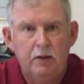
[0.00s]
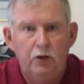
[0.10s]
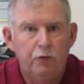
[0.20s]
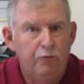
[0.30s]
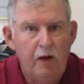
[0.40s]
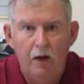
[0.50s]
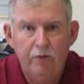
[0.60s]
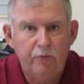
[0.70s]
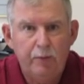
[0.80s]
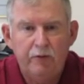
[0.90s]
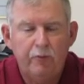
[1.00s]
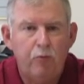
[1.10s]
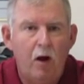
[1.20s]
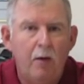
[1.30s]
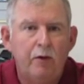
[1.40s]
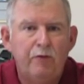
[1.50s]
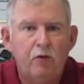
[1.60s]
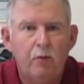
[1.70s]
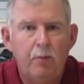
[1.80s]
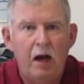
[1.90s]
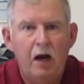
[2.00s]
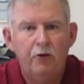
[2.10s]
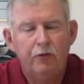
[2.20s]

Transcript: You found this piece of property if you're a buyer,